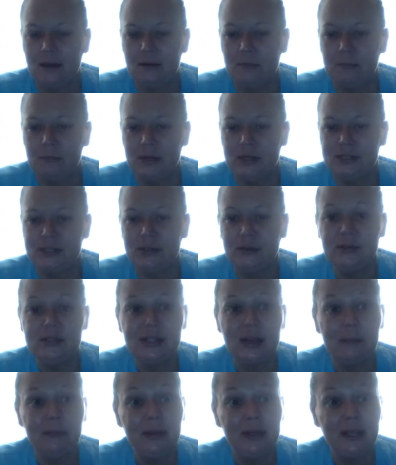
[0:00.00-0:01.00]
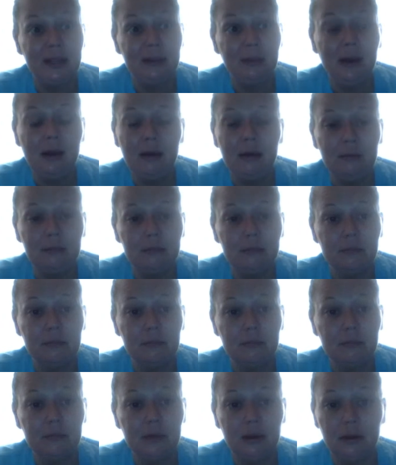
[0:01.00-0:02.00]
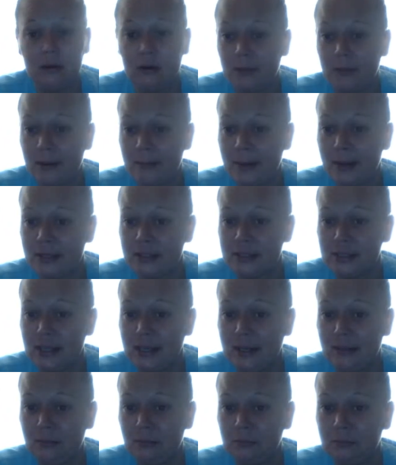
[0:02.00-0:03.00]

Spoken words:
But as soon as I pick him up, he'll go right back to sleep.